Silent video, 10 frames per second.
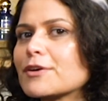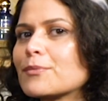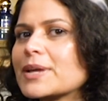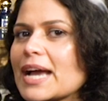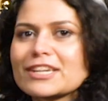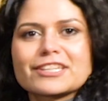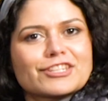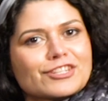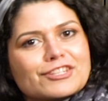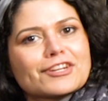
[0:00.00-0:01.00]
We actually
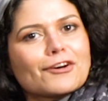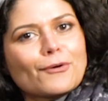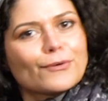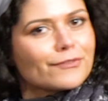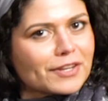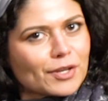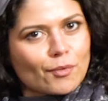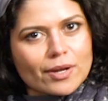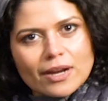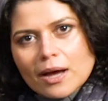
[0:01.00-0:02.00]
just did a whole
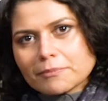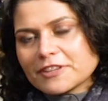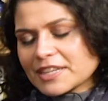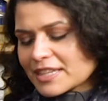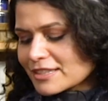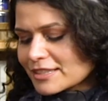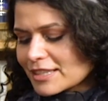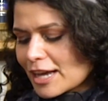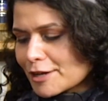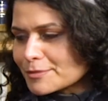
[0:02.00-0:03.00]
video on Obvious,
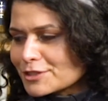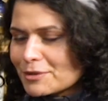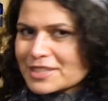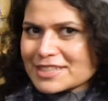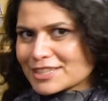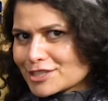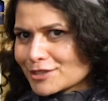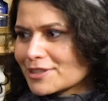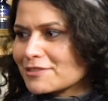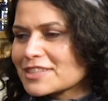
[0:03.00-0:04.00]
so it's nice to
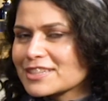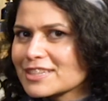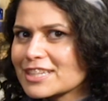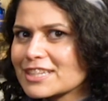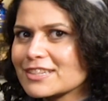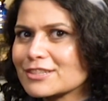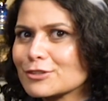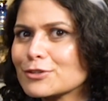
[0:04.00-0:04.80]
revisit the Oud